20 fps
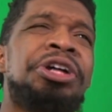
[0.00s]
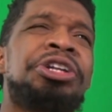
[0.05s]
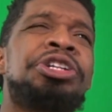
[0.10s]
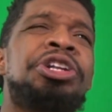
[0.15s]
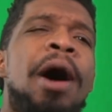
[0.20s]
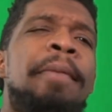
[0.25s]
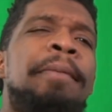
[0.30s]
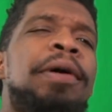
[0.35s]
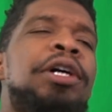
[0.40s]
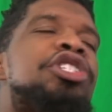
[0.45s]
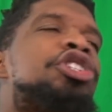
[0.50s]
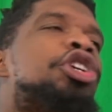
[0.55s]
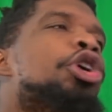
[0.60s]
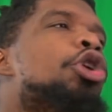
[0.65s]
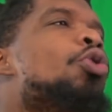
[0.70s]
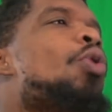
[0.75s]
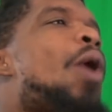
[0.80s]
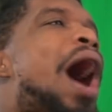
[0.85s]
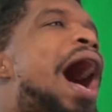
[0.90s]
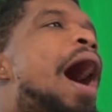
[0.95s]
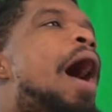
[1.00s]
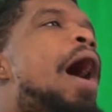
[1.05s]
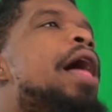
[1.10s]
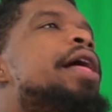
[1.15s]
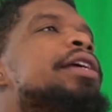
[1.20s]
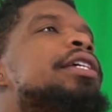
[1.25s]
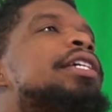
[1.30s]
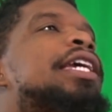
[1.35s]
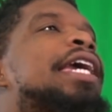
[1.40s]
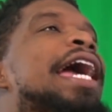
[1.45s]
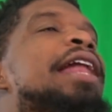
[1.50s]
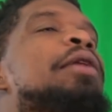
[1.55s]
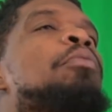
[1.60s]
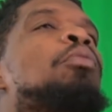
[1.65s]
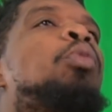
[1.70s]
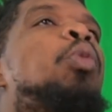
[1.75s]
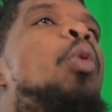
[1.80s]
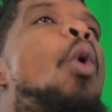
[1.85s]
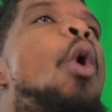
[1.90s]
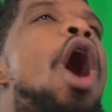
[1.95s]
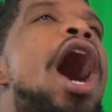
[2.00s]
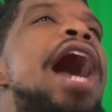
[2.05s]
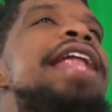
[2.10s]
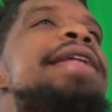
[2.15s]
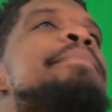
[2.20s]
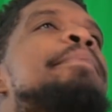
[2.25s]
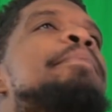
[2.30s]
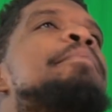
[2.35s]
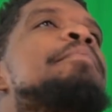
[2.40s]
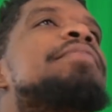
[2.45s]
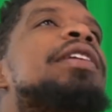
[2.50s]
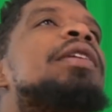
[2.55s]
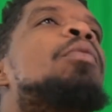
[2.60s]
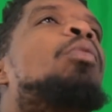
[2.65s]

Number two, can one...